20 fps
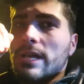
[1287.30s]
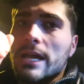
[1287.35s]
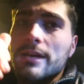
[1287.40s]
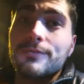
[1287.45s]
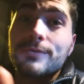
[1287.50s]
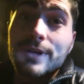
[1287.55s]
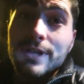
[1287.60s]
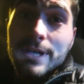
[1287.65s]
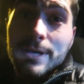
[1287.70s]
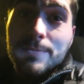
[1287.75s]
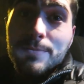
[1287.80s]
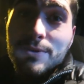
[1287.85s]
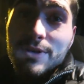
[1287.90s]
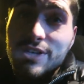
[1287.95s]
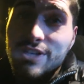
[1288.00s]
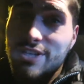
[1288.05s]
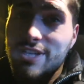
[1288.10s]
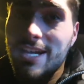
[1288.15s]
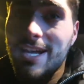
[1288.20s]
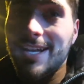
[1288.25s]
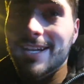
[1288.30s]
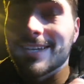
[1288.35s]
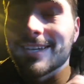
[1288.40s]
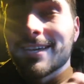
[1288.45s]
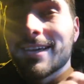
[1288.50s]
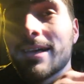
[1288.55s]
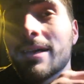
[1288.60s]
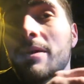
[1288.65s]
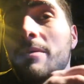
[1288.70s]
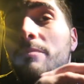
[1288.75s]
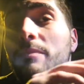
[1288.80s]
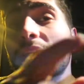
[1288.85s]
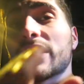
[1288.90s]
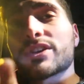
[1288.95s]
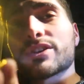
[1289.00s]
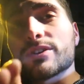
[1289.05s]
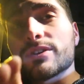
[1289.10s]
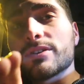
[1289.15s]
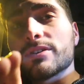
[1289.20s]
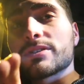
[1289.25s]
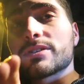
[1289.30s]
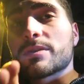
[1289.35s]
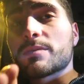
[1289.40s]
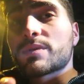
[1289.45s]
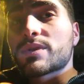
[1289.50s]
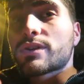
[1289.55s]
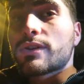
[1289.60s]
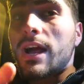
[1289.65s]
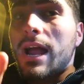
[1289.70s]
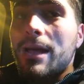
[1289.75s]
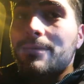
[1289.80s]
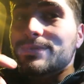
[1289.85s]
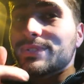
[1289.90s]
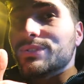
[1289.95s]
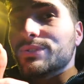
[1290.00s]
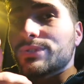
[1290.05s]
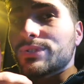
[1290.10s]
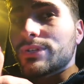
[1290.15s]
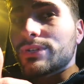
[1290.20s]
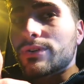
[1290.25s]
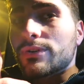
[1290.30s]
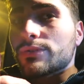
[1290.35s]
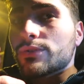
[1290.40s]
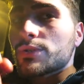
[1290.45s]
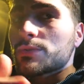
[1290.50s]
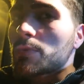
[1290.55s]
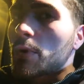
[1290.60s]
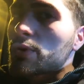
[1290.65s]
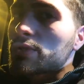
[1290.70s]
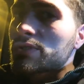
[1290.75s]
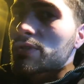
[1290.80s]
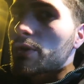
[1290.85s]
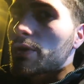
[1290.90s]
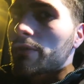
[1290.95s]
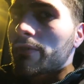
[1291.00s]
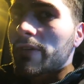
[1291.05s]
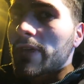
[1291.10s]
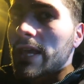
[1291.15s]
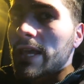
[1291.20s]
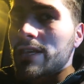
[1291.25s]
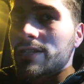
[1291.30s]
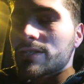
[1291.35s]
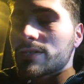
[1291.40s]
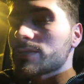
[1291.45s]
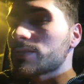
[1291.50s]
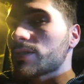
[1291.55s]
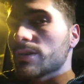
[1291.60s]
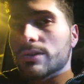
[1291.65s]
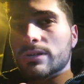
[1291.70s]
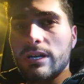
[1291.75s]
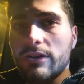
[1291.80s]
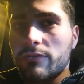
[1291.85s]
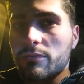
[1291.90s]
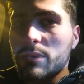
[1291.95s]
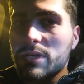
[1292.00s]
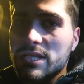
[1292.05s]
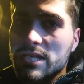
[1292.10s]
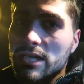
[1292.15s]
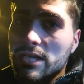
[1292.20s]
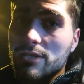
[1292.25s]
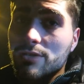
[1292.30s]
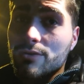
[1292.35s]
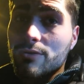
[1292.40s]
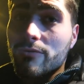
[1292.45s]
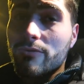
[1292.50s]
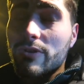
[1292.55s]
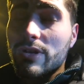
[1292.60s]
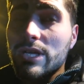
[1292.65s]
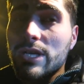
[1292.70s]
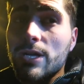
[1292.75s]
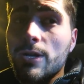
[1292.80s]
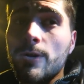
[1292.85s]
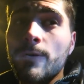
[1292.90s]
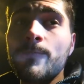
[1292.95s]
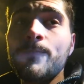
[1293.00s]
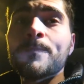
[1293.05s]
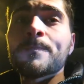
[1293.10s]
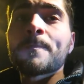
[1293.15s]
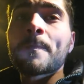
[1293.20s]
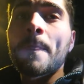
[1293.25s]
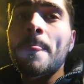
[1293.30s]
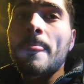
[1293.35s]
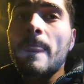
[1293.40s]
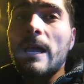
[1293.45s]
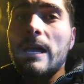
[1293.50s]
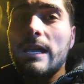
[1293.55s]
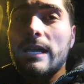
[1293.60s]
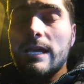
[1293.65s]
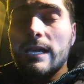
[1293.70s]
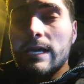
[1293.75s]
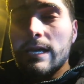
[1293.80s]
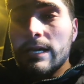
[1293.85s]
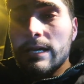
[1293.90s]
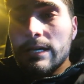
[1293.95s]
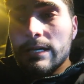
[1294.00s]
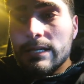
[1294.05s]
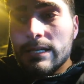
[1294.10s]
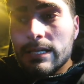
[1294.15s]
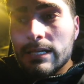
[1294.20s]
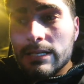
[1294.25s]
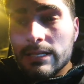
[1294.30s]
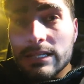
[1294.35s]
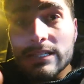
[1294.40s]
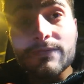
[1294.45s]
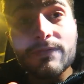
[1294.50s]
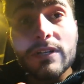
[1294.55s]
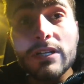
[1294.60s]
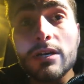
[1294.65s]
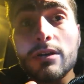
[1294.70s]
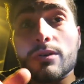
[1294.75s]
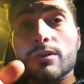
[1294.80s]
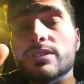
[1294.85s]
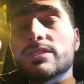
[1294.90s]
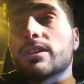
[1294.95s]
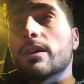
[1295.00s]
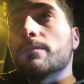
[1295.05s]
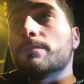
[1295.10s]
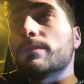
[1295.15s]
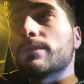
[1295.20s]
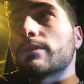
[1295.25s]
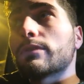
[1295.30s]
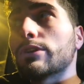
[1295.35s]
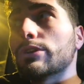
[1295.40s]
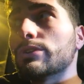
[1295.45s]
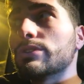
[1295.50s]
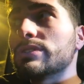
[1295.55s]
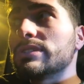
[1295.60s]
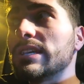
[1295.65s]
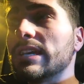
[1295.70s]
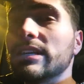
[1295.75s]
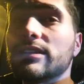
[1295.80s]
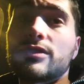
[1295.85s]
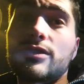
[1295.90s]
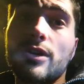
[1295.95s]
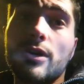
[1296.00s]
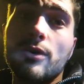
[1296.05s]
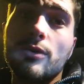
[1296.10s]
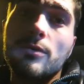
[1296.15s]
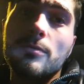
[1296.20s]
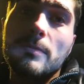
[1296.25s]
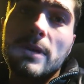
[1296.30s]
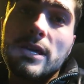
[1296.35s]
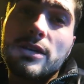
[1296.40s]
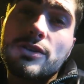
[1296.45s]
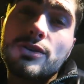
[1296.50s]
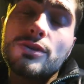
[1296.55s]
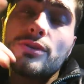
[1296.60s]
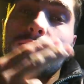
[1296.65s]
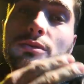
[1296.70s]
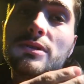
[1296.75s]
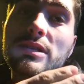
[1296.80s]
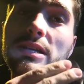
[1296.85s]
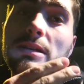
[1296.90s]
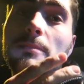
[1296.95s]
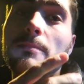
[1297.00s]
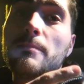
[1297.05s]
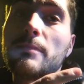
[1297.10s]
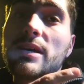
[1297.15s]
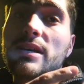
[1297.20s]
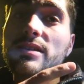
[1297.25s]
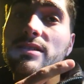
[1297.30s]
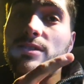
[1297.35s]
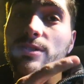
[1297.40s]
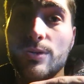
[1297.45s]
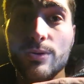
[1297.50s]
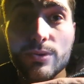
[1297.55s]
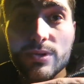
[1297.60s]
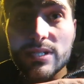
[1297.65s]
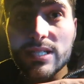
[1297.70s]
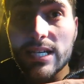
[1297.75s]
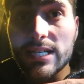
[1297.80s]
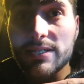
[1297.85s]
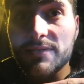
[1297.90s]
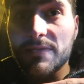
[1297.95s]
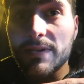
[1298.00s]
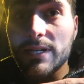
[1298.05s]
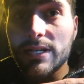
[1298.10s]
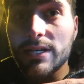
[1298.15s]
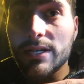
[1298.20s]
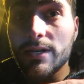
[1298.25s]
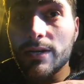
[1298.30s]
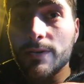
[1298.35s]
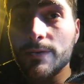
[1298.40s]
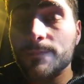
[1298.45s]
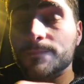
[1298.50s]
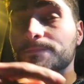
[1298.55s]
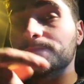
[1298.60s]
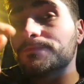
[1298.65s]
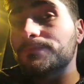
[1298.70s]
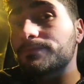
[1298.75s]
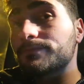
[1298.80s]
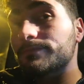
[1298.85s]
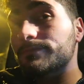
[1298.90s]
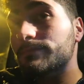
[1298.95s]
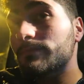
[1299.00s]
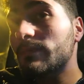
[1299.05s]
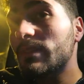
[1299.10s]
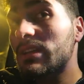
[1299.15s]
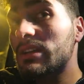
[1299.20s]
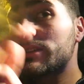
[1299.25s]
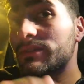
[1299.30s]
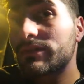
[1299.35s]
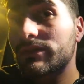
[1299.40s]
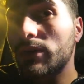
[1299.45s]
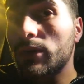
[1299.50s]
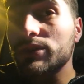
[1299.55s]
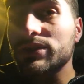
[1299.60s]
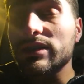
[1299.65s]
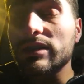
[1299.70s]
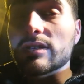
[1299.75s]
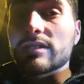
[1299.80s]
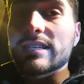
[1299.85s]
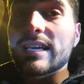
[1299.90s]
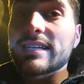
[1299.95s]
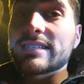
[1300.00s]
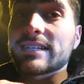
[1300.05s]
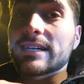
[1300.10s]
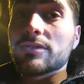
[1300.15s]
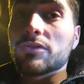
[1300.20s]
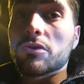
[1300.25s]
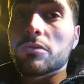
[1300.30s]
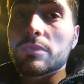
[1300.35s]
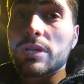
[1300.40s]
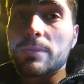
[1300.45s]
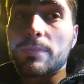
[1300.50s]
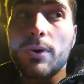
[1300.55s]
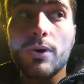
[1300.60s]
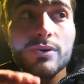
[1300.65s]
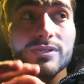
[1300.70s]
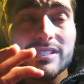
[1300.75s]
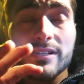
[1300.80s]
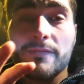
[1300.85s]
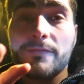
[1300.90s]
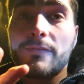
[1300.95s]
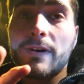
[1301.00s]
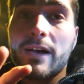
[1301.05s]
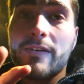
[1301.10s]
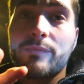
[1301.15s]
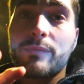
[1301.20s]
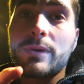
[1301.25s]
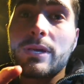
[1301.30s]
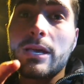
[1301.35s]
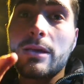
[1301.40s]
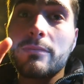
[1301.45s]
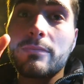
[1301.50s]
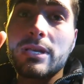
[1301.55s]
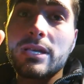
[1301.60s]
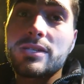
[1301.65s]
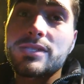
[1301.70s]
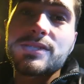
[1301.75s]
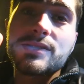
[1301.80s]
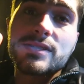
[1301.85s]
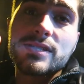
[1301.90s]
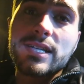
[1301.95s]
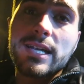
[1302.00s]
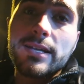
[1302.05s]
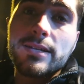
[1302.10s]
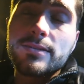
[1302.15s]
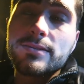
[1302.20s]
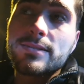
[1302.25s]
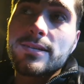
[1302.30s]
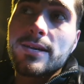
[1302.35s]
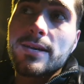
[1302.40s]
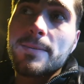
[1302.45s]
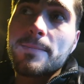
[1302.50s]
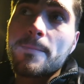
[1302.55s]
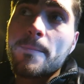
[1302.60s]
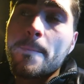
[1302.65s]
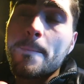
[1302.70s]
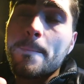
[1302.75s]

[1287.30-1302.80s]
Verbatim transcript: I'd really appreciate it. Make sure you're subscribed and you turn on those post notifications so you never miss any new video. This video is up Thursday, so make sure you didn't miss Tuesday's video. Those are the days I normally post at five P M Eastern Standard Time.